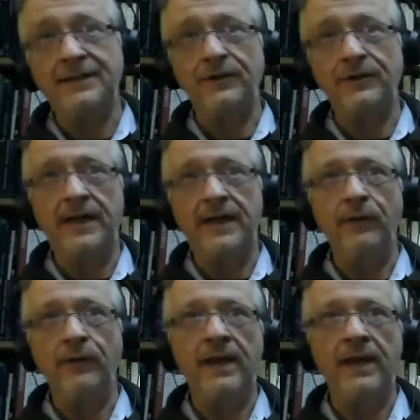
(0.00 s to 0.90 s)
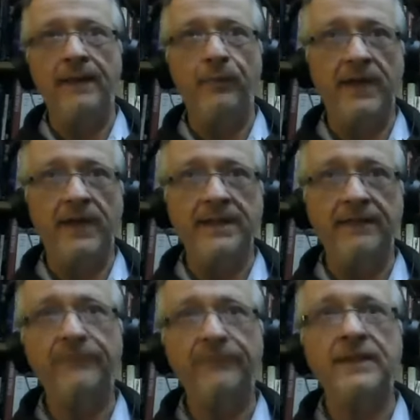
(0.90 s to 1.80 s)
as it turns out we ended up with the
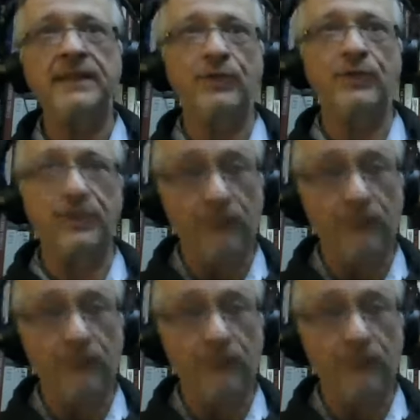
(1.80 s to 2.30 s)
1950s which